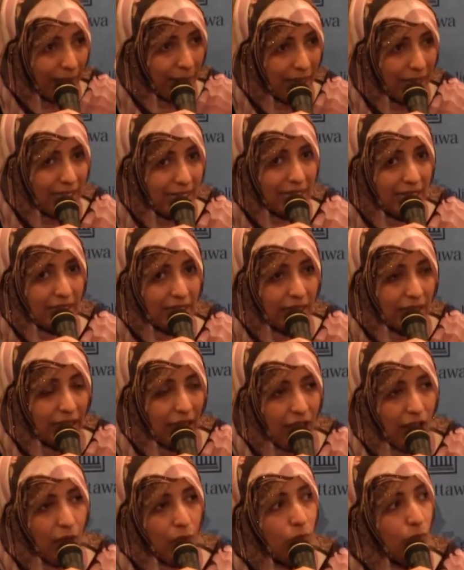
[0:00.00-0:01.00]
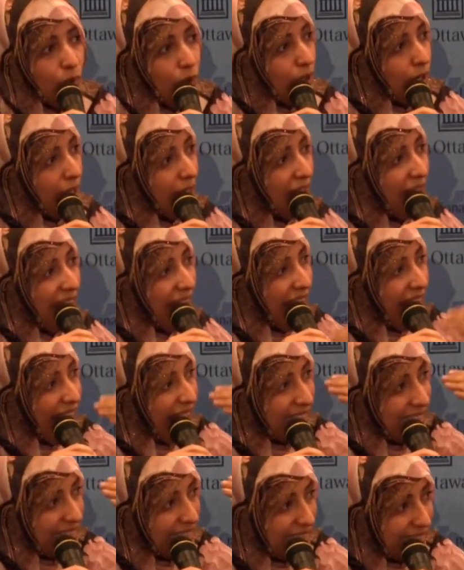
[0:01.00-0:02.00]
The new free
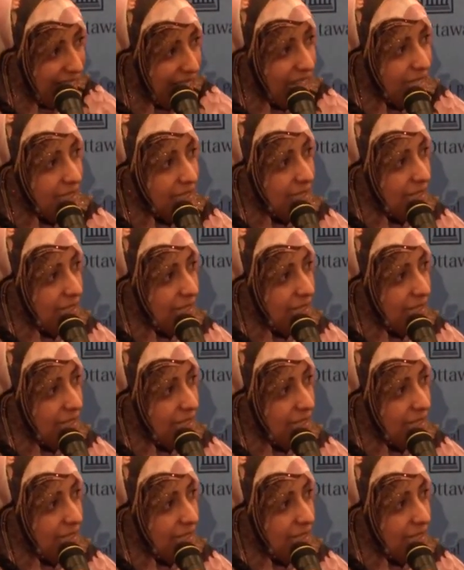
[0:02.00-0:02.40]
society.